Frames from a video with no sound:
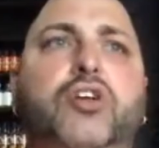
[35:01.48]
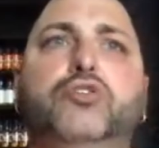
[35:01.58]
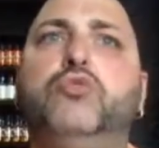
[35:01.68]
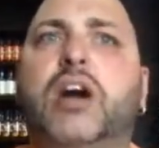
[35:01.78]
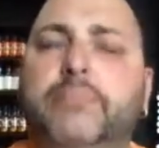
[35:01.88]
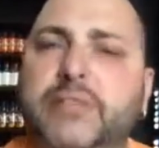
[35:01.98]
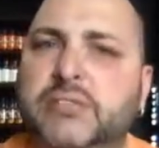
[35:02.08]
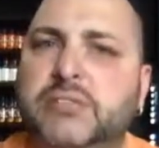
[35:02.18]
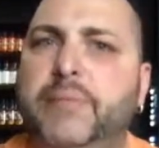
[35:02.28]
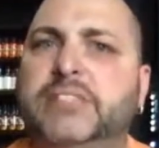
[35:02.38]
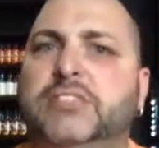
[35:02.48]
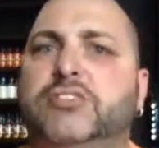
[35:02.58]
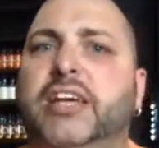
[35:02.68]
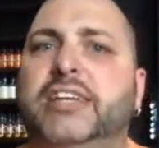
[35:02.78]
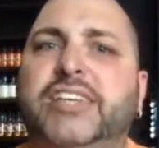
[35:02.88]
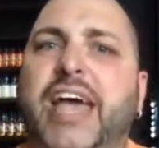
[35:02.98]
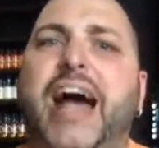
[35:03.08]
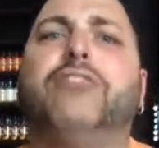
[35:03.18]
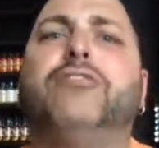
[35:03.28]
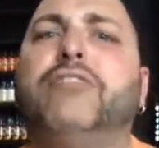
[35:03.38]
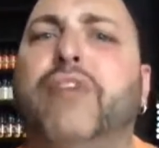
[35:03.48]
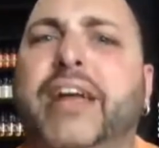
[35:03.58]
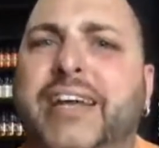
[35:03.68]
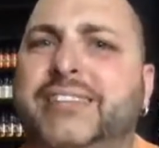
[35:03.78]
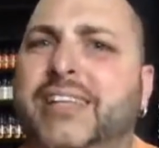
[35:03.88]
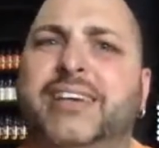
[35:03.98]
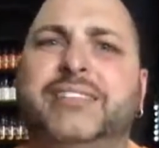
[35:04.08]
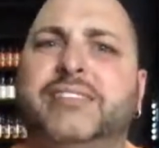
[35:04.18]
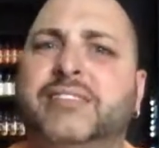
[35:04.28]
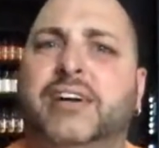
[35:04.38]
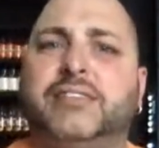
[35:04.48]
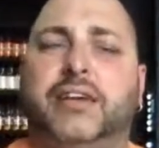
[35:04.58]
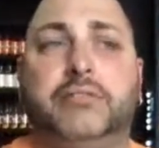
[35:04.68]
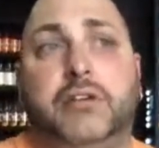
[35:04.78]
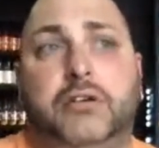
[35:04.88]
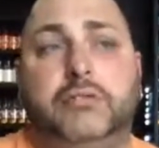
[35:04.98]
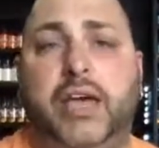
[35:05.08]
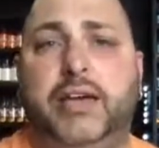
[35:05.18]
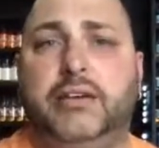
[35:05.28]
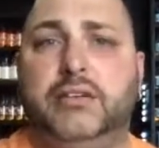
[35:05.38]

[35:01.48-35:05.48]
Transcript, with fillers: you come into my business, you're like, Jay, I don't like rain dance. I think it's disgusting. Okay,